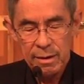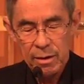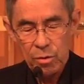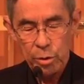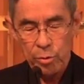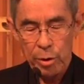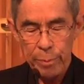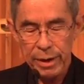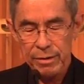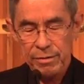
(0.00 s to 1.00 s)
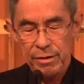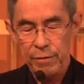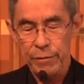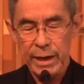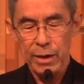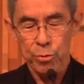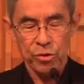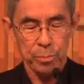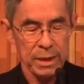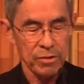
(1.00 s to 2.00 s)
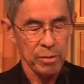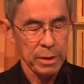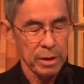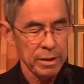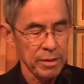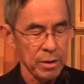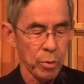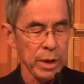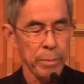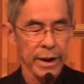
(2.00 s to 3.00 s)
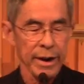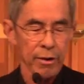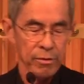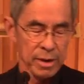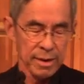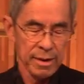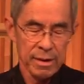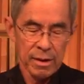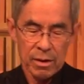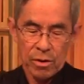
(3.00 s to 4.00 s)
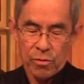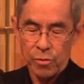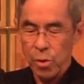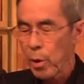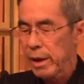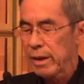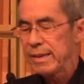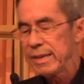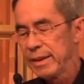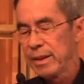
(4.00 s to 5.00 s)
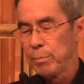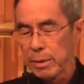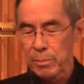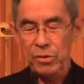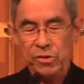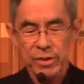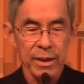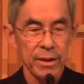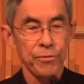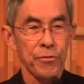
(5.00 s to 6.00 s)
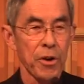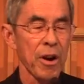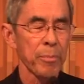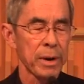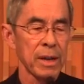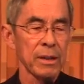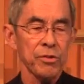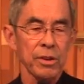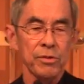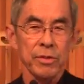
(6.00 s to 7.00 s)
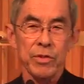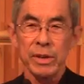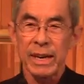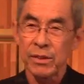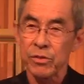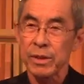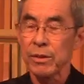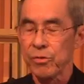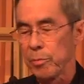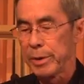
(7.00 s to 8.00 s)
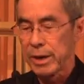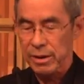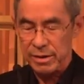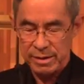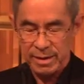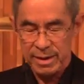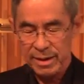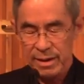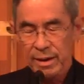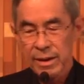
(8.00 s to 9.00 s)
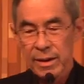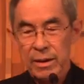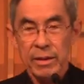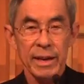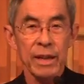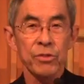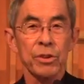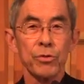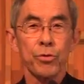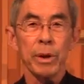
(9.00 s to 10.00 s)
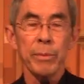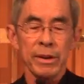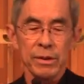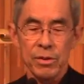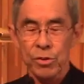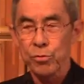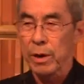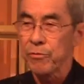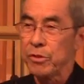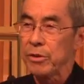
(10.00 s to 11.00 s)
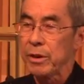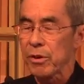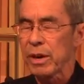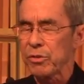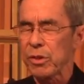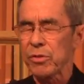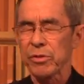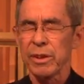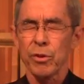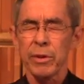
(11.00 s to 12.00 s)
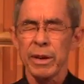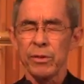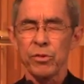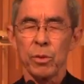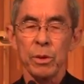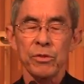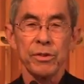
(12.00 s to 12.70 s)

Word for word: would repent of any responsibility that we bear for the well-intended but mistaken foreign policies of the United States of America that has contributed to this refugee crisis and created so much